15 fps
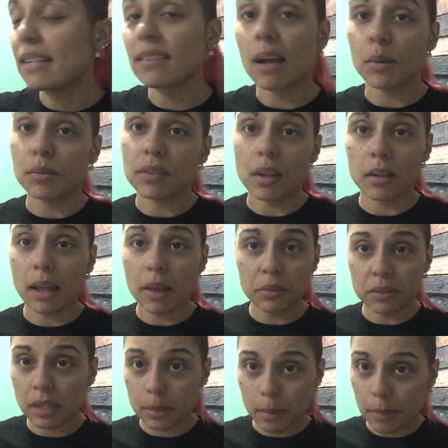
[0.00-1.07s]
I was
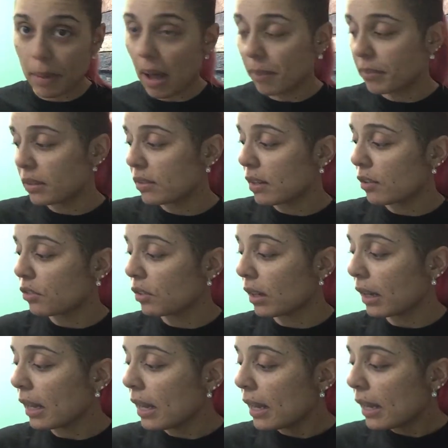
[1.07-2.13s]
telling my mom this yesterday,